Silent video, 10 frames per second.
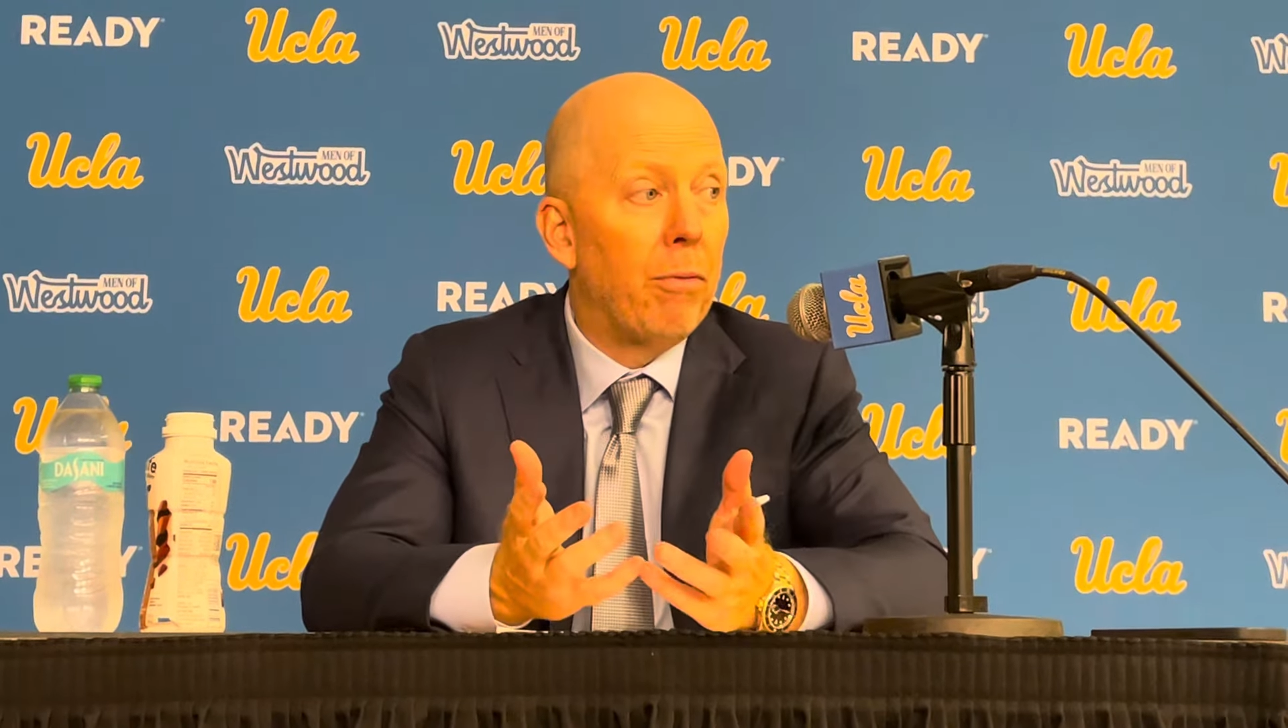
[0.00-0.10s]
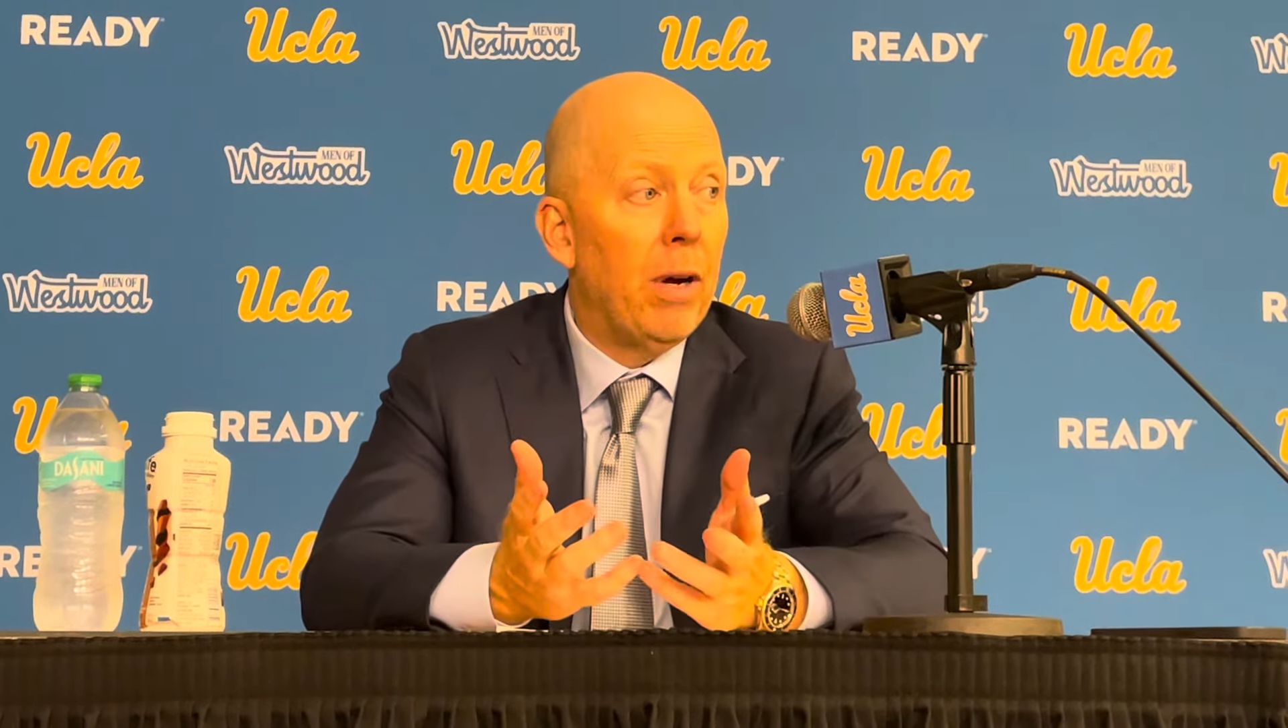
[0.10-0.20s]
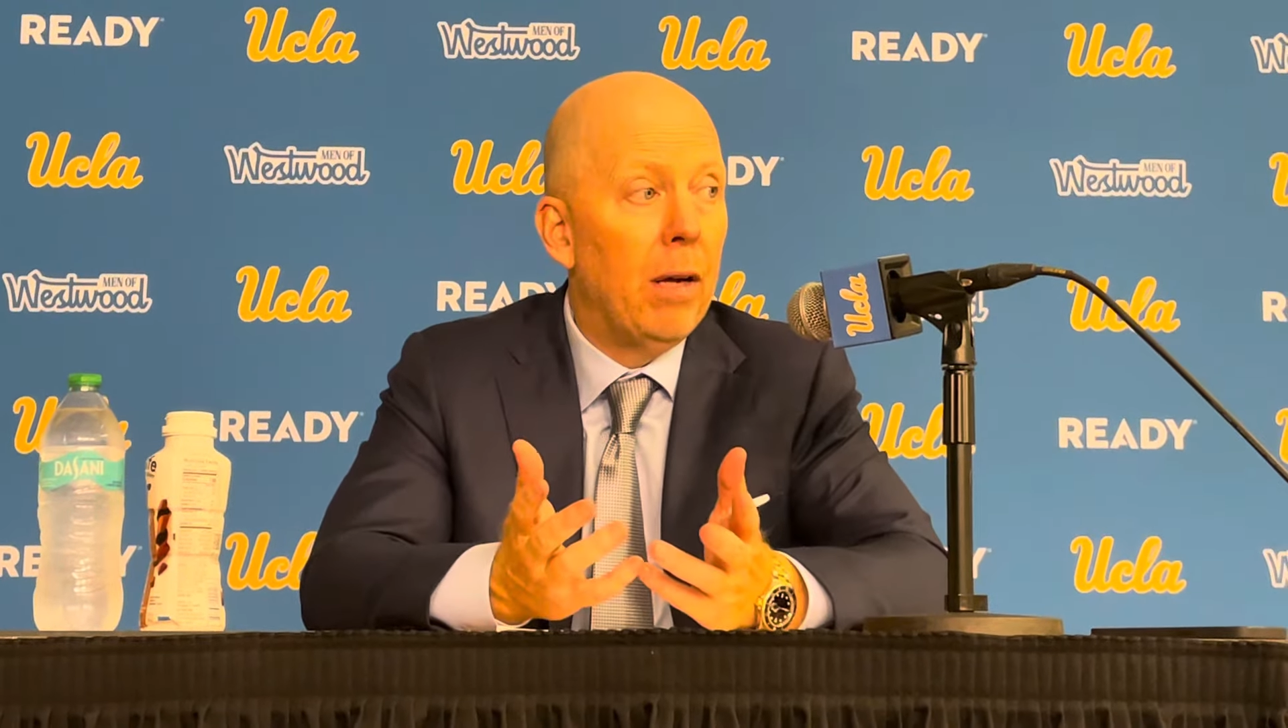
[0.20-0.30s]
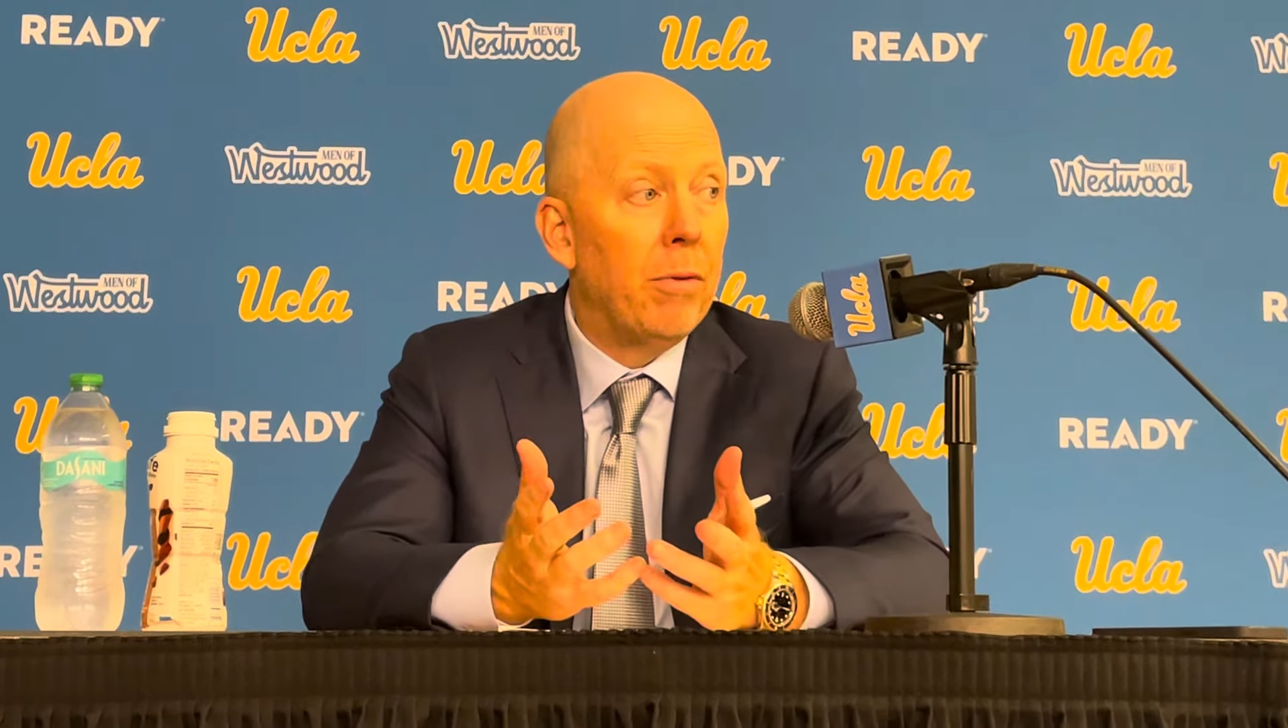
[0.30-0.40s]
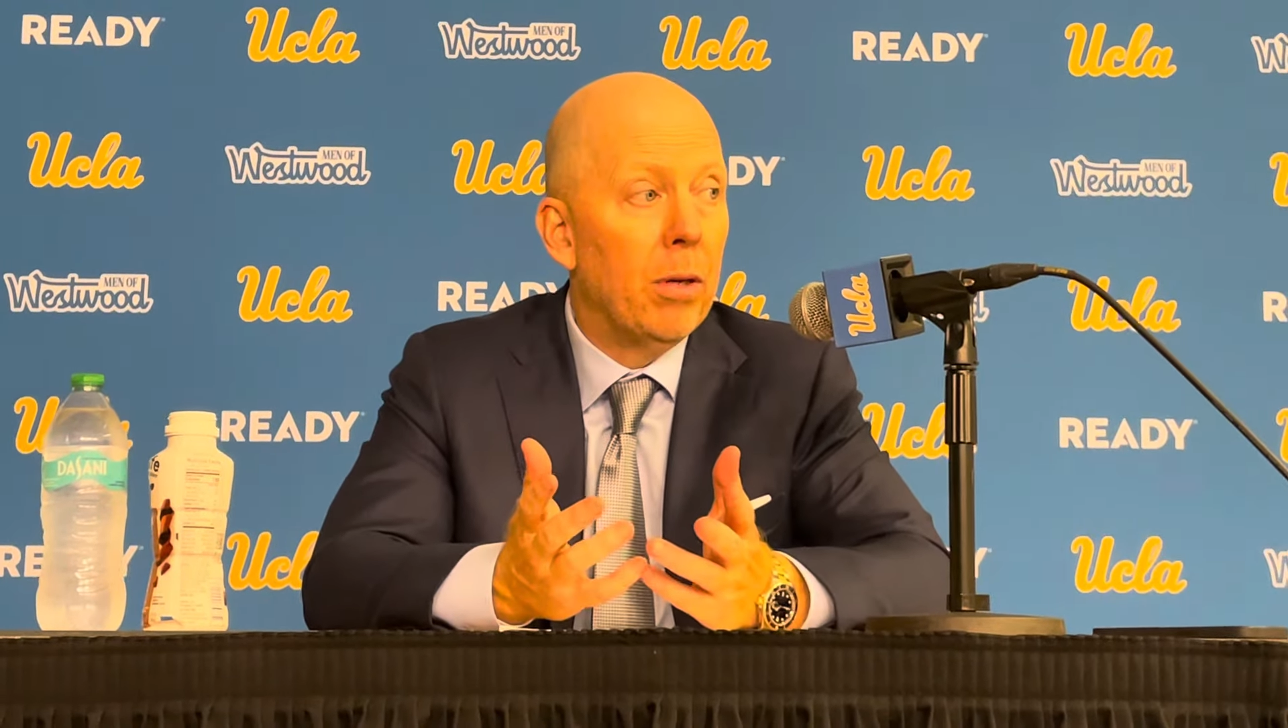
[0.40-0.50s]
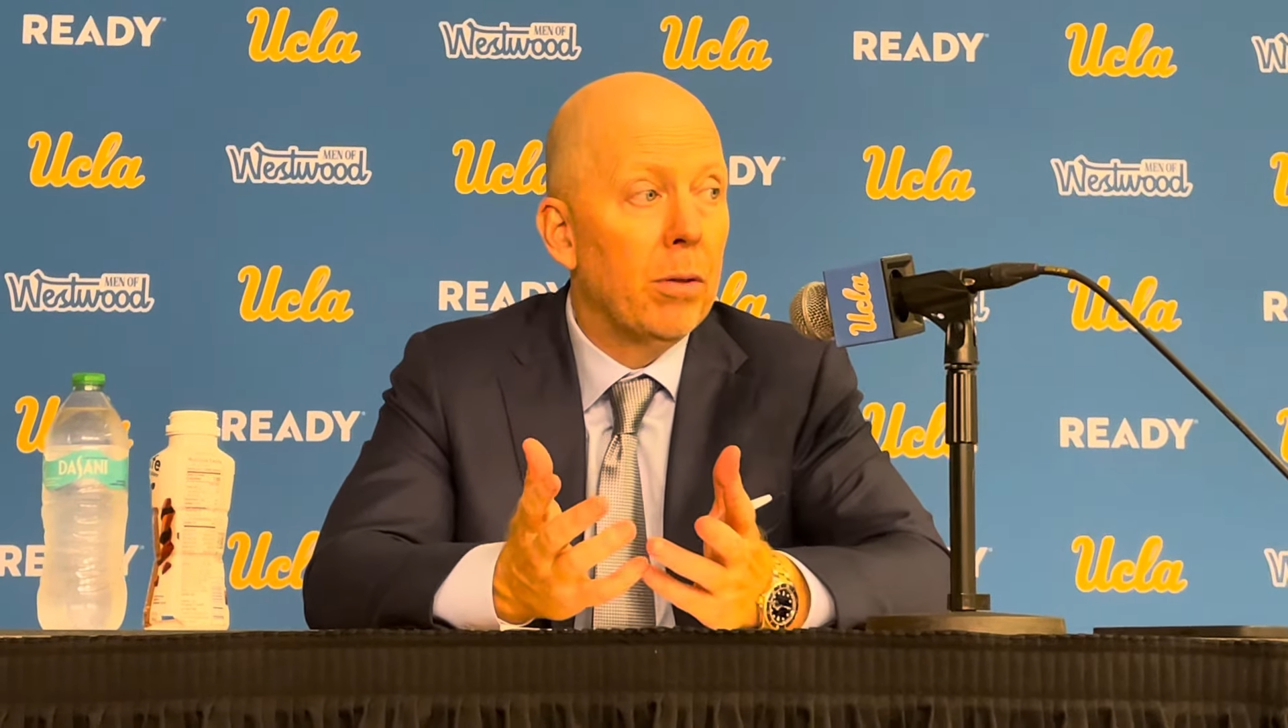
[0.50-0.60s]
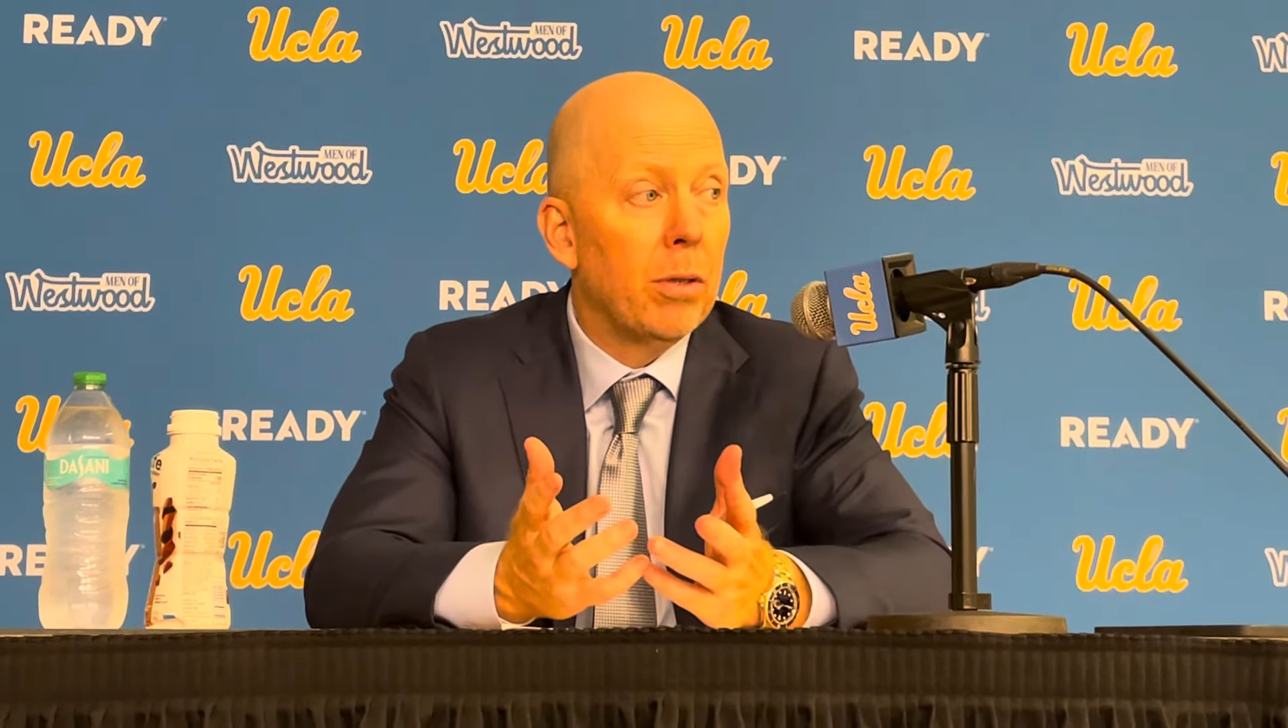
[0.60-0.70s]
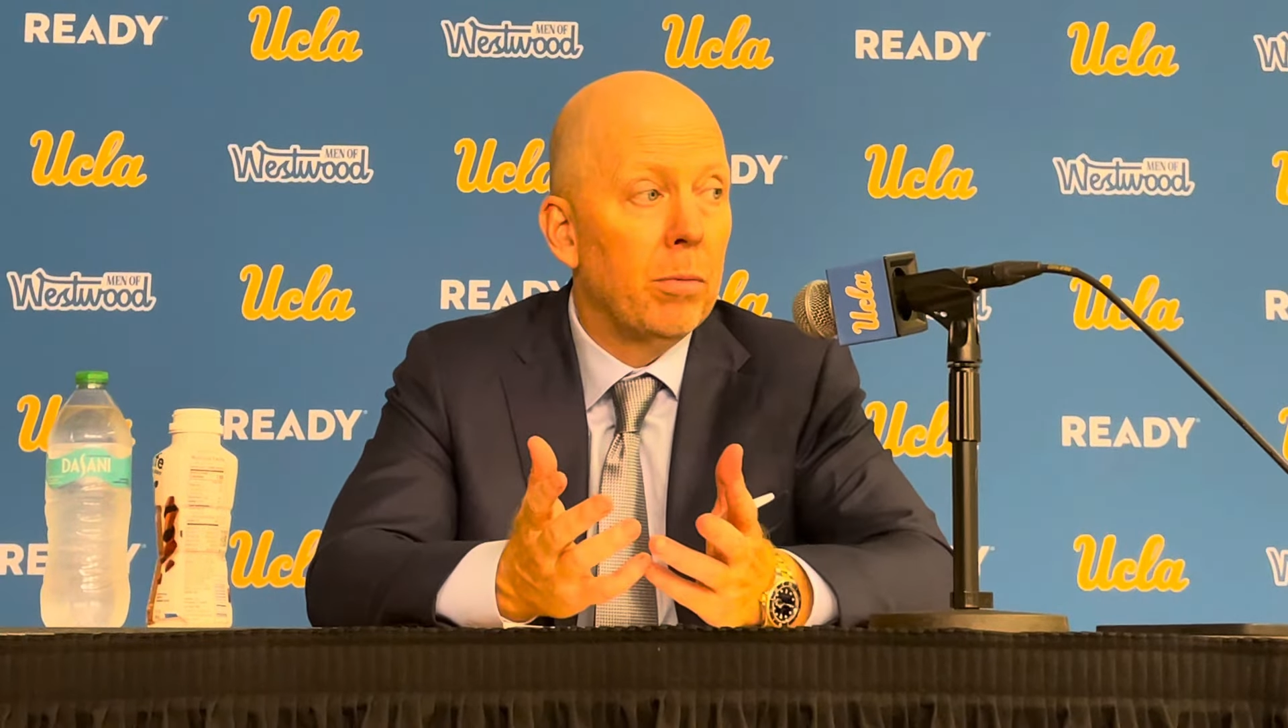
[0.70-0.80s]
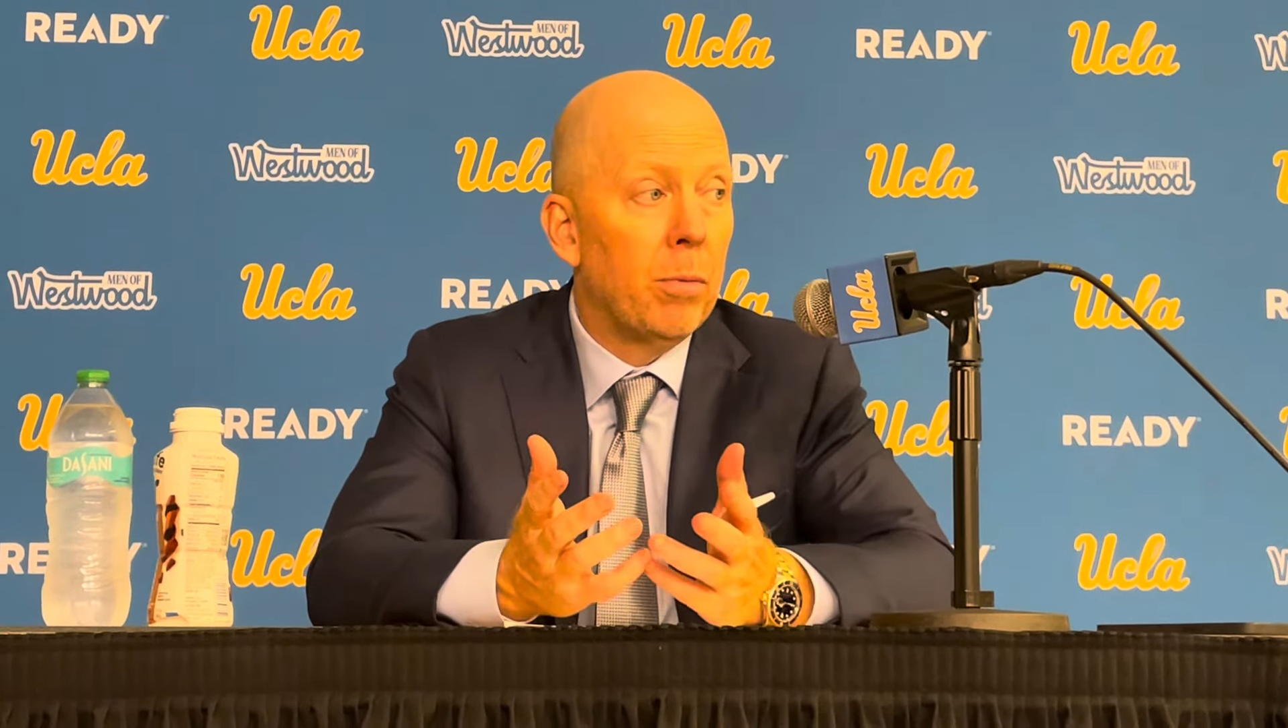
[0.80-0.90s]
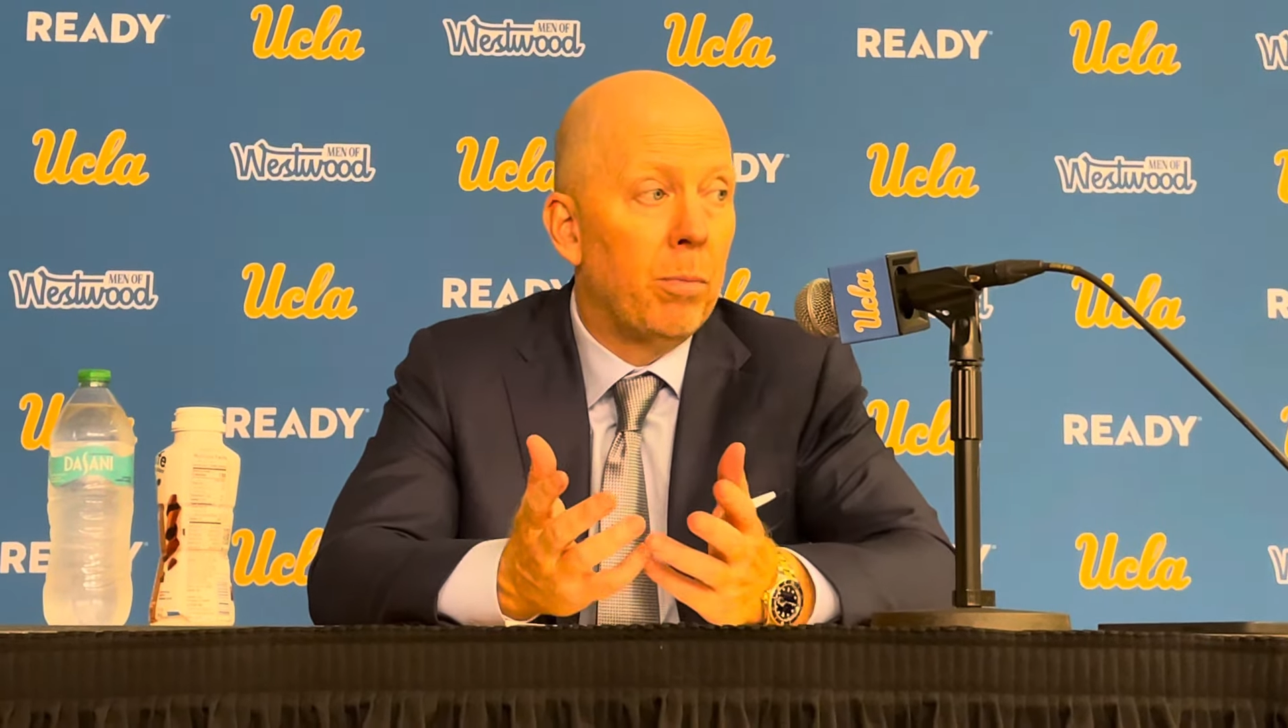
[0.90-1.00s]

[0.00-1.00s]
5 years